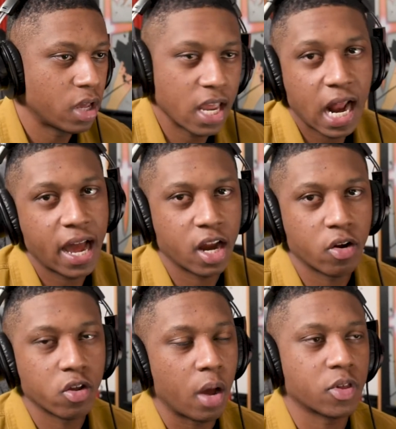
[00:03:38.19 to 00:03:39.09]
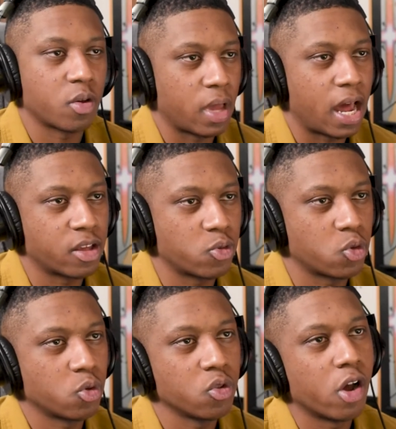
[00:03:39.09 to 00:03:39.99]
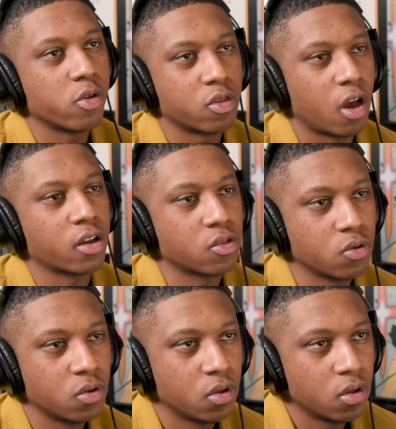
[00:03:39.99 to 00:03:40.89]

He not hearing you. I'm just gonna be honest with you. You know who you talking to?